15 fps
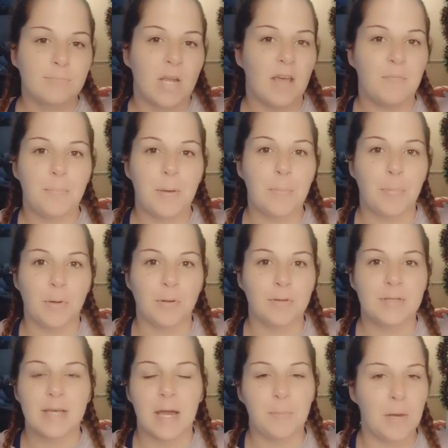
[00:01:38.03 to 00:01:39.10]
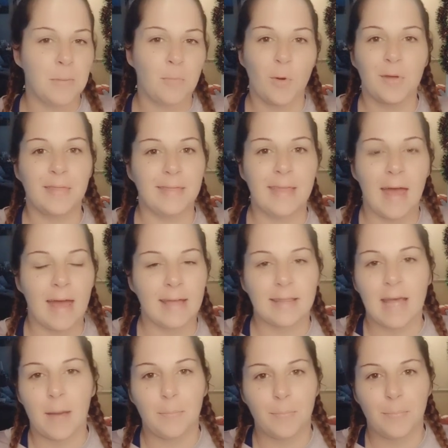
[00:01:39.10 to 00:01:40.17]
if people send me more than that,
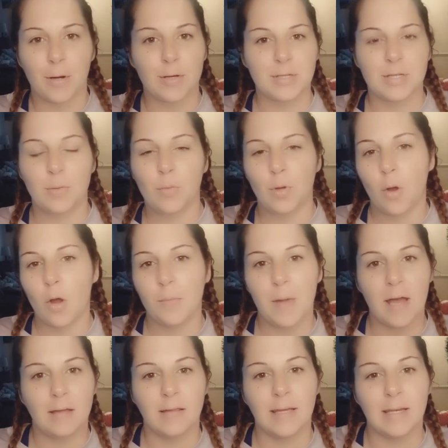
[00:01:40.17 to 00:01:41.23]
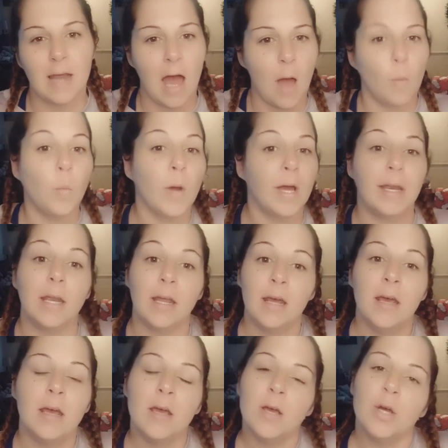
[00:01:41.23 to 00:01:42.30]
that person would automatically not win.
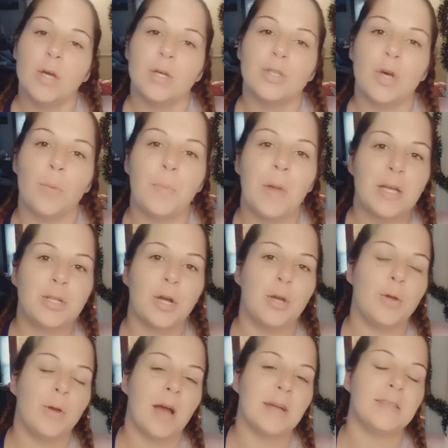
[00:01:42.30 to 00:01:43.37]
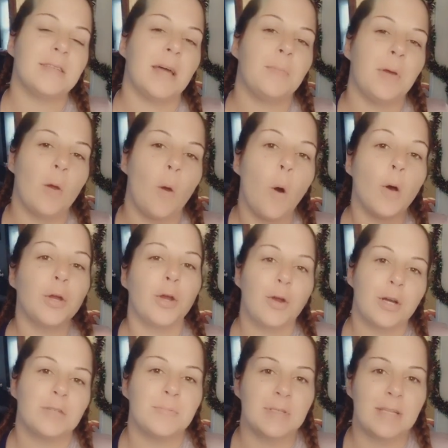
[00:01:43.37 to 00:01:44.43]
So make sure you guys send me all your
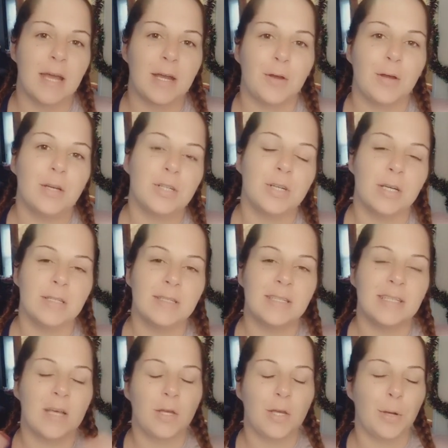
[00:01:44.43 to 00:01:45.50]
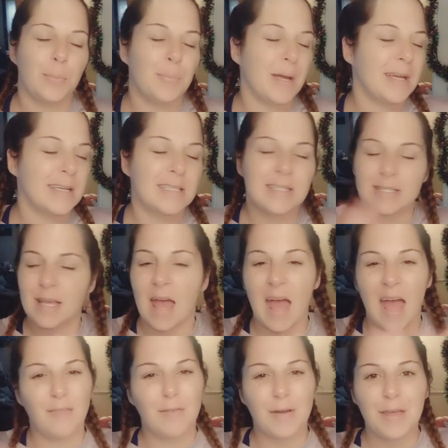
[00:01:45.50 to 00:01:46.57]
Christmas decorations, your biggest
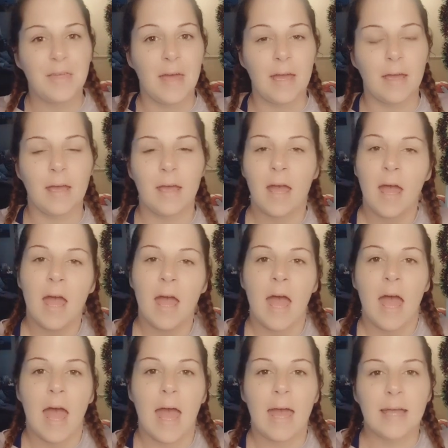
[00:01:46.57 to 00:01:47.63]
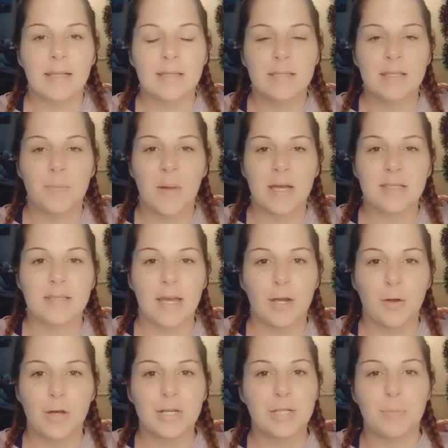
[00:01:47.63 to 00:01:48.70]
everything, and the best
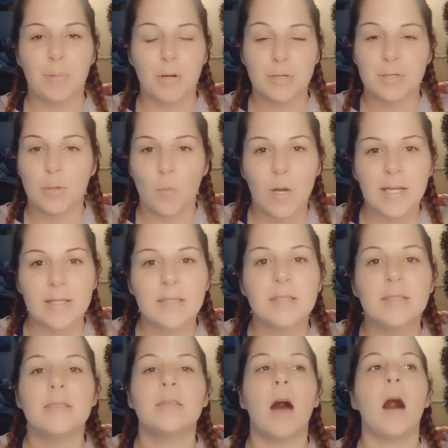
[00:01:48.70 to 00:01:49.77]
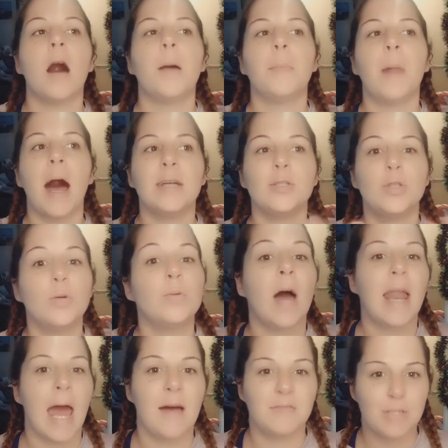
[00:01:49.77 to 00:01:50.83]
decoration person wins. Um, I do
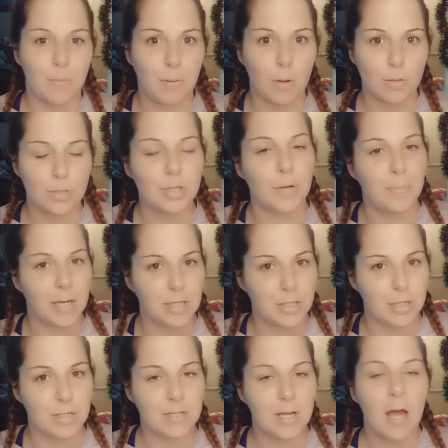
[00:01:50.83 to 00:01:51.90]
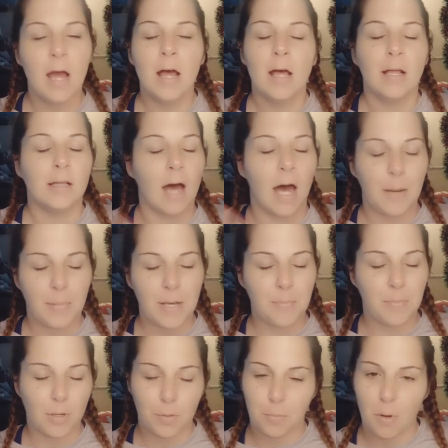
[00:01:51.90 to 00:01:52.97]
not have to post your pictures. A lot of
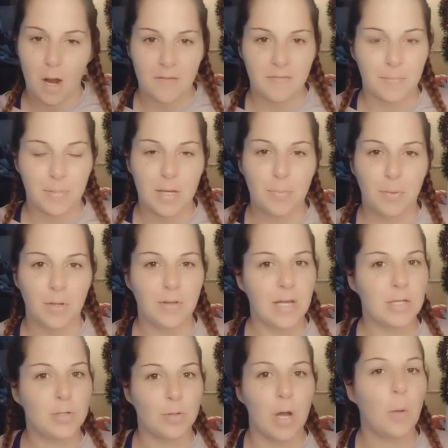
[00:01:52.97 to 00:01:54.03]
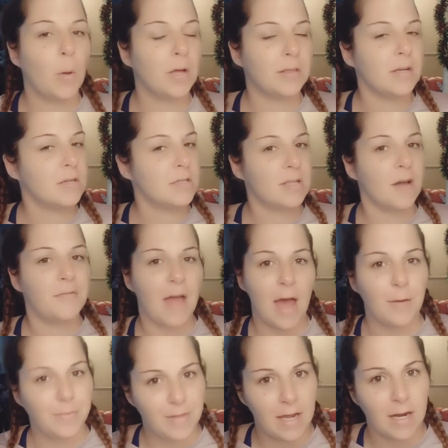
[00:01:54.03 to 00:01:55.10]
people are private people and they do not want their stuff
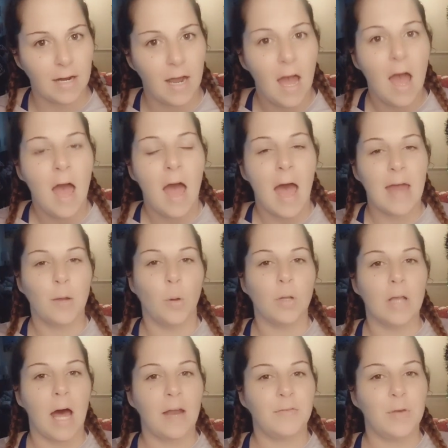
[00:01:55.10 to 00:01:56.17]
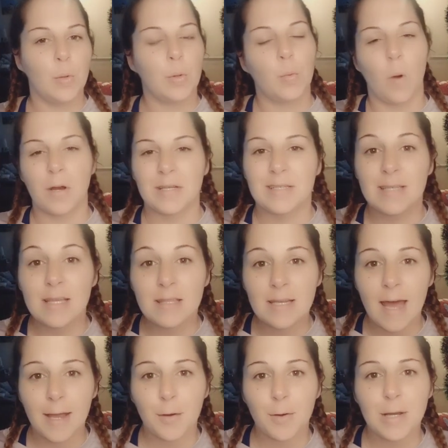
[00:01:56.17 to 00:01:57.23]
out there. I know a lot of you would want to see the
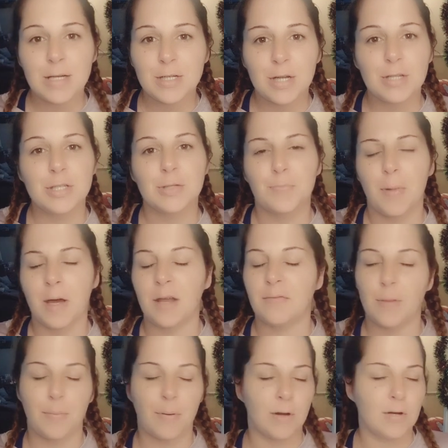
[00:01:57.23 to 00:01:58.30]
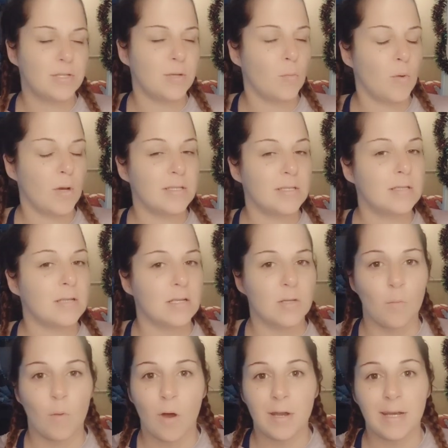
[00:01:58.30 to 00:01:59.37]
decorations, but if the person wins
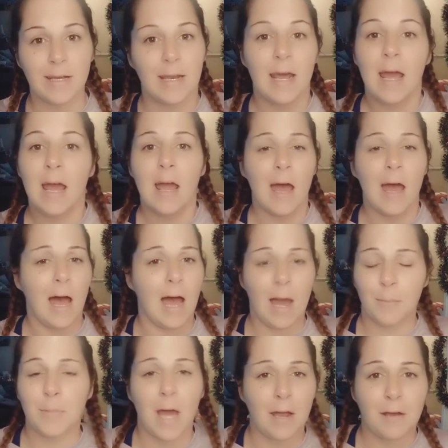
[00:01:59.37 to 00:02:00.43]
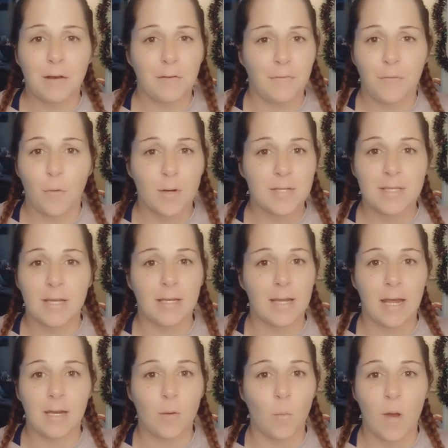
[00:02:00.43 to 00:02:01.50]
doesn't want it, I'm not going to force it in
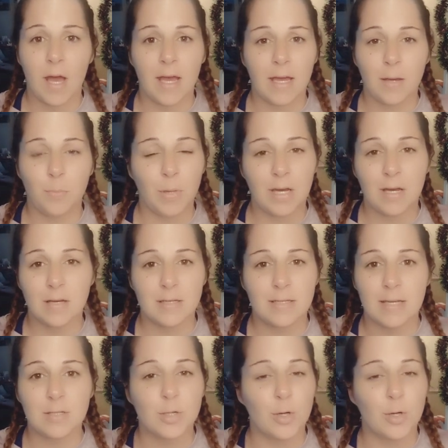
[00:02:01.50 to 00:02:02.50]
any way because it's